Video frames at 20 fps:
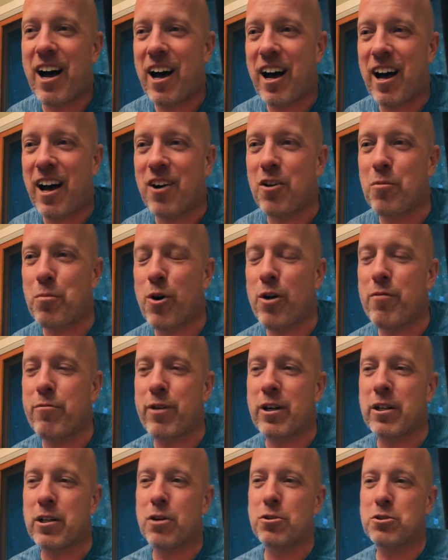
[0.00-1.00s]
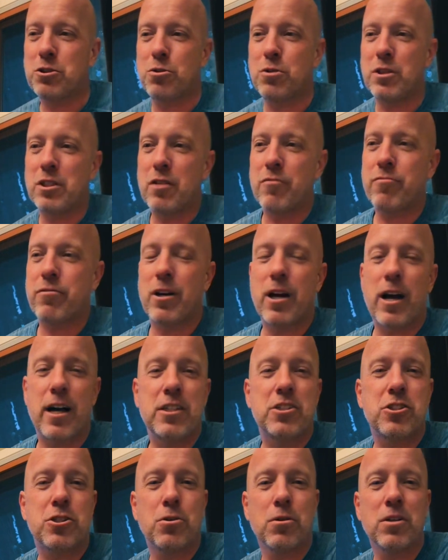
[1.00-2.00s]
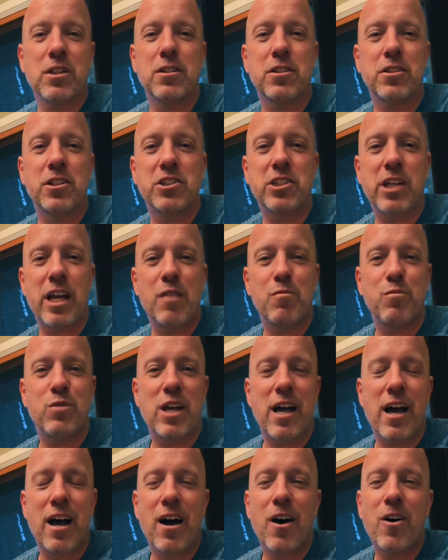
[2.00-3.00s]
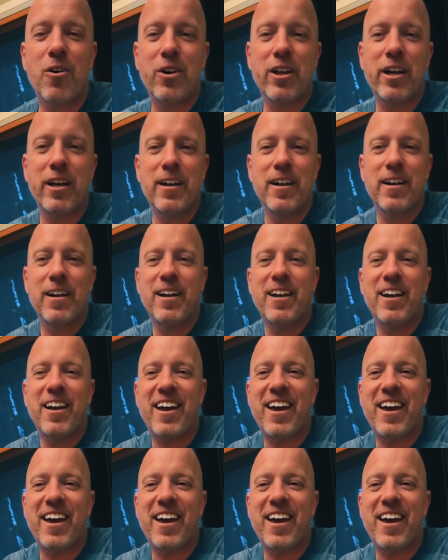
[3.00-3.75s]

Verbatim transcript: Uh, her boyfriend goes to a different high school in the same town.